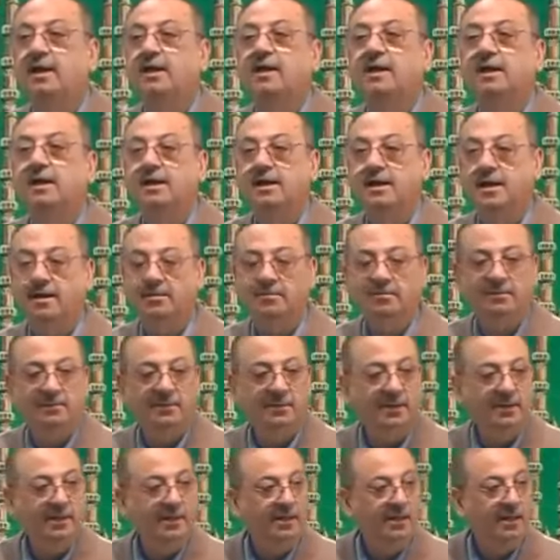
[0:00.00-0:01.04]

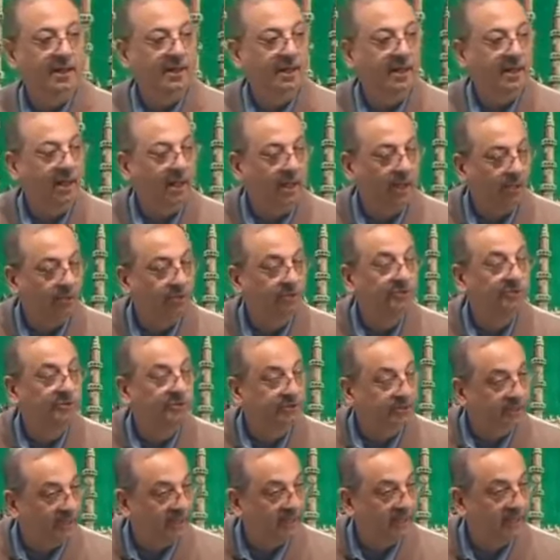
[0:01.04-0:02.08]
lam
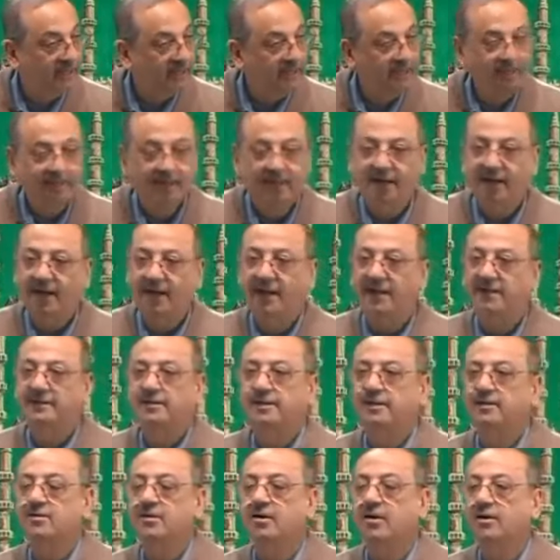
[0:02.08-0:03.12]
ahujja. I
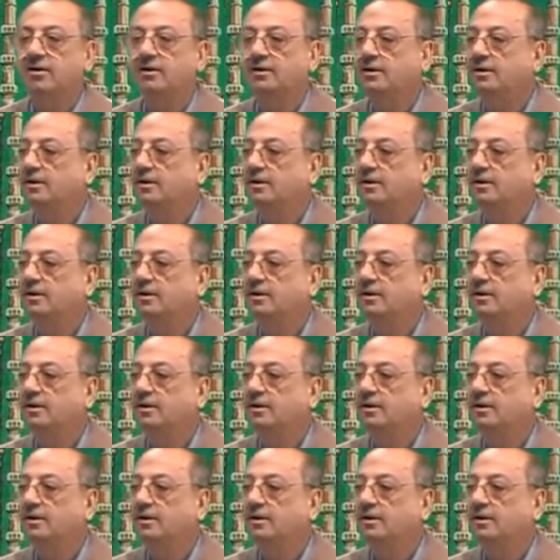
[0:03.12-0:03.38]
did not